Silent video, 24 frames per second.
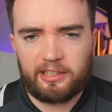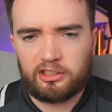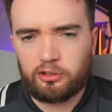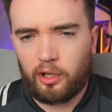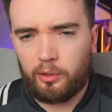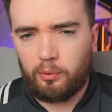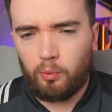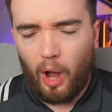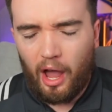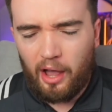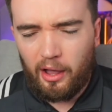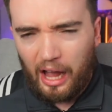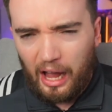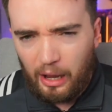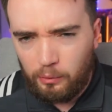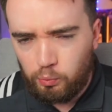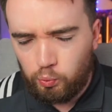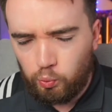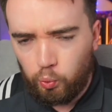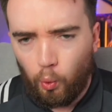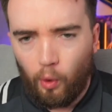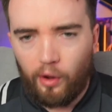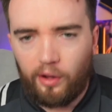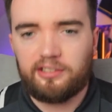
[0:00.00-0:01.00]
So I
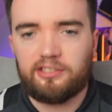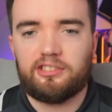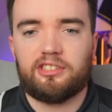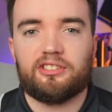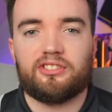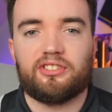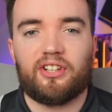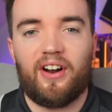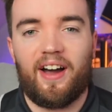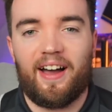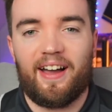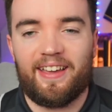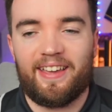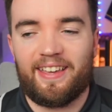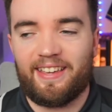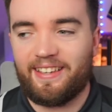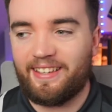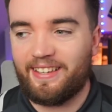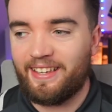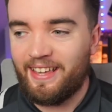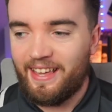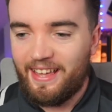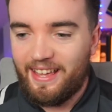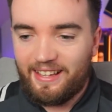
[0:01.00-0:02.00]
want to try